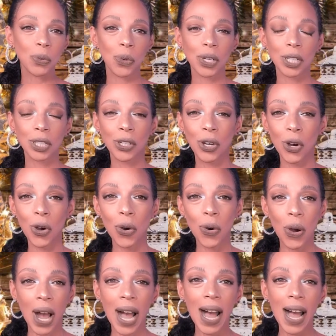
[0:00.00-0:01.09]
wanna
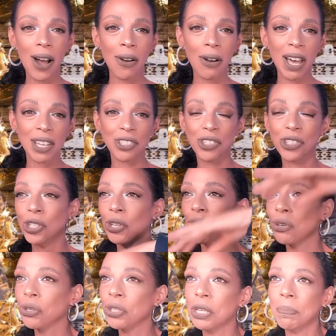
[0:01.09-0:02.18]
go out and
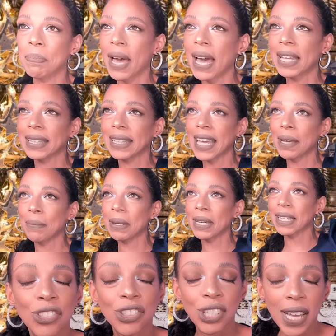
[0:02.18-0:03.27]
screw the
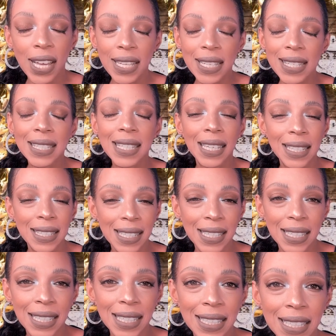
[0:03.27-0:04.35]
pandemic. Just
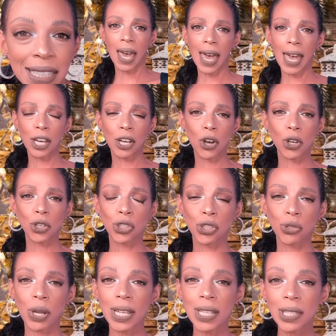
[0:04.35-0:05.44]
kidding. And go
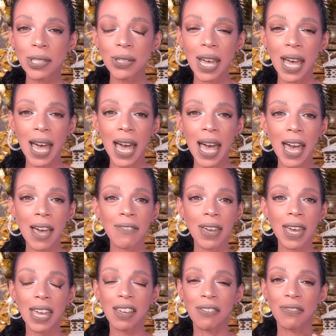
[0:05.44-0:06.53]
straight to have
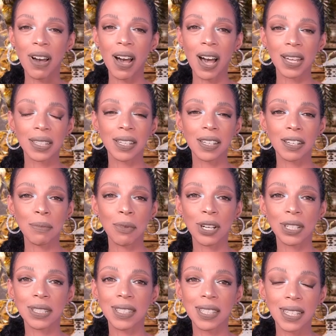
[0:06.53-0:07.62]
a vodka
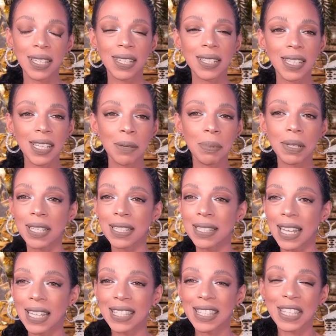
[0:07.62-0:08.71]
martini because
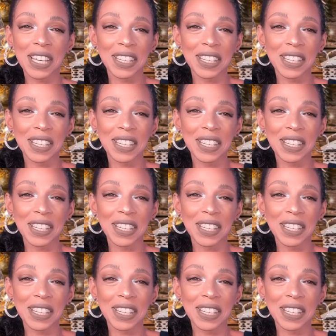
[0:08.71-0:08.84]
that's